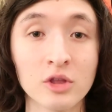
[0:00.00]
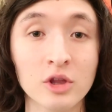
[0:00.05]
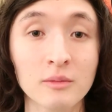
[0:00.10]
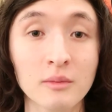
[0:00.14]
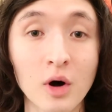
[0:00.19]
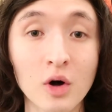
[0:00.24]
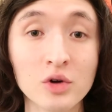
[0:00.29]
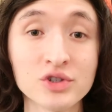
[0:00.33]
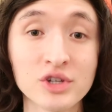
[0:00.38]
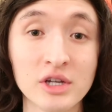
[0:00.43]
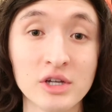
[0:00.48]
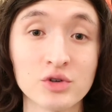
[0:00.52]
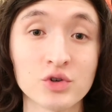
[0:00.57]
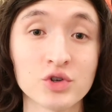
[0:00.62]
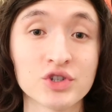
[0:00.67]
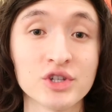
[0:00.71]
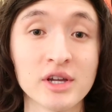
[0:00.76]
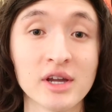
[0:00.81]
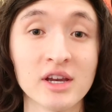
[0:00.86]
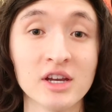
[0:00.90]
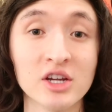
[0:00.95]
The most
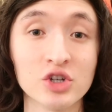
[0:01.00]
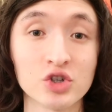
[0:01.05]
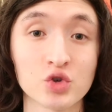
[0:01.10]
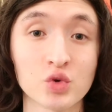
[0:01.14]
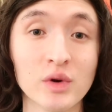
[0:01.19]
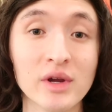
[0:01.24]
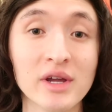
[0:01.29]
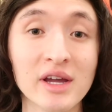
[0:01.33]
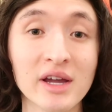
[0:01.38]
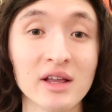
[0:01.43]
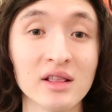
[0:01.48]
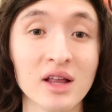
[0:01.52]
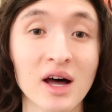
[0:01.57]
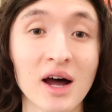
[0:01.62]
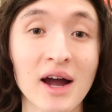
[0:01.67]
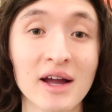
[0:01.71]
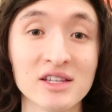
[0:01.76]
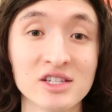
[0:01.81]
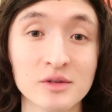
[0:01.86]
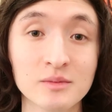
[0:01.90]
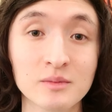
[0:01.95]
interesting and intriguing
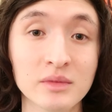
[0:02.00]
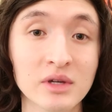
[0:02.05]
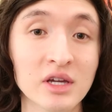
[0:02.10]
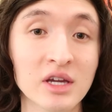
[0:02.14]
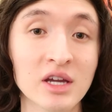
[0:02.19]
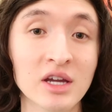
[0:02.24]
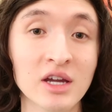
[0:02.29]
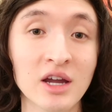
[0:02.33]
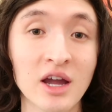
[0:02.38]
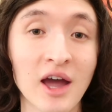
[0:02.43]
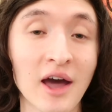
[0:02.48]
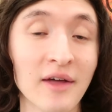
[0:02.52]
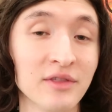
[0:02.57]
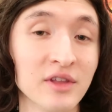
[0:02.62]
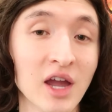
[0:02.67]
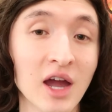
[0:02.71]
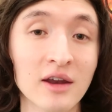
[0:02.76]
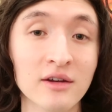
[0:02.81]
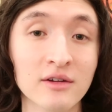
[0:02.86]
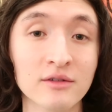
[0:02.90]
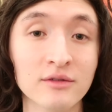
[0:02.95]
line to me at
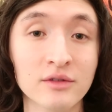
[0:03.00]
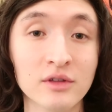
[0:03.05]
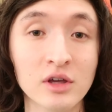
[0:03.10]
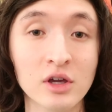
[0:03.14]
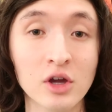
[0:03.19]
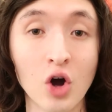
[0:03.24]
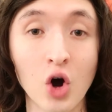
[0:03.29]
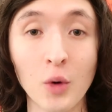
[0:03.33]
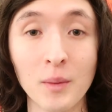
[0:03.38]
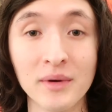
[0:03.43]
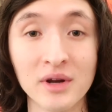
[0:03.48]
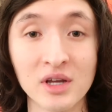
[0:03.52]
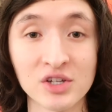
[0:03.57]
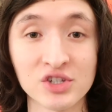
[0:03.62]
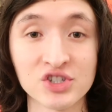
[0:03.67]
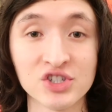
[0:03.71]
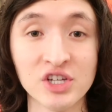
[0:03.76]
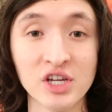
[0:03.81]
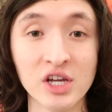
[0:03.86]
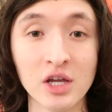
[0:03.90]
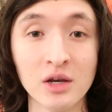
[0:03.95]
the end of the opening
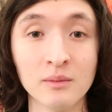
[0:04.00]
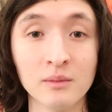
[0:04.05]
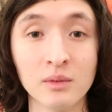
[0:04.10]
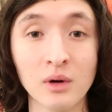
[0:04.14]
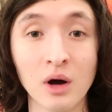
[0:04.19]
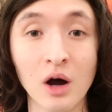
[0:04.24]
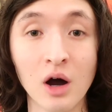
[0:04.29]
scene